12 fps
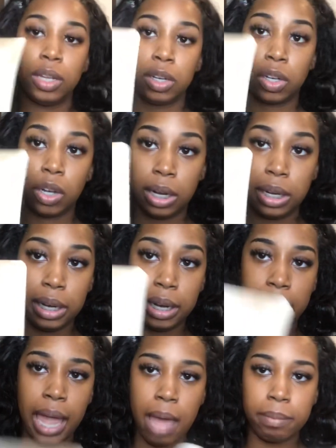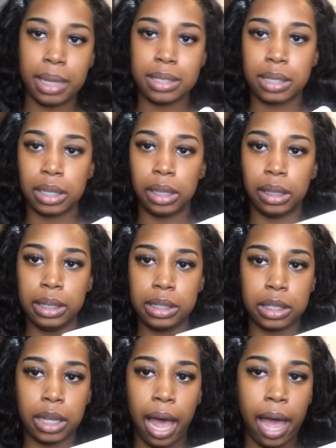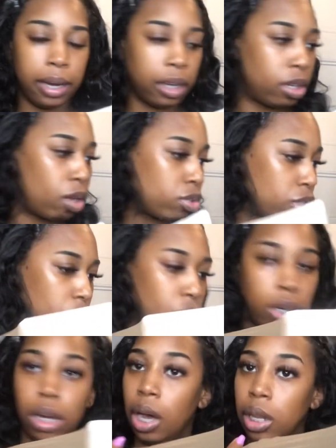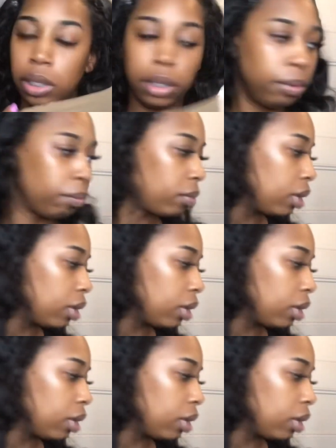You're going to need a cap that's at least kind of close to your color.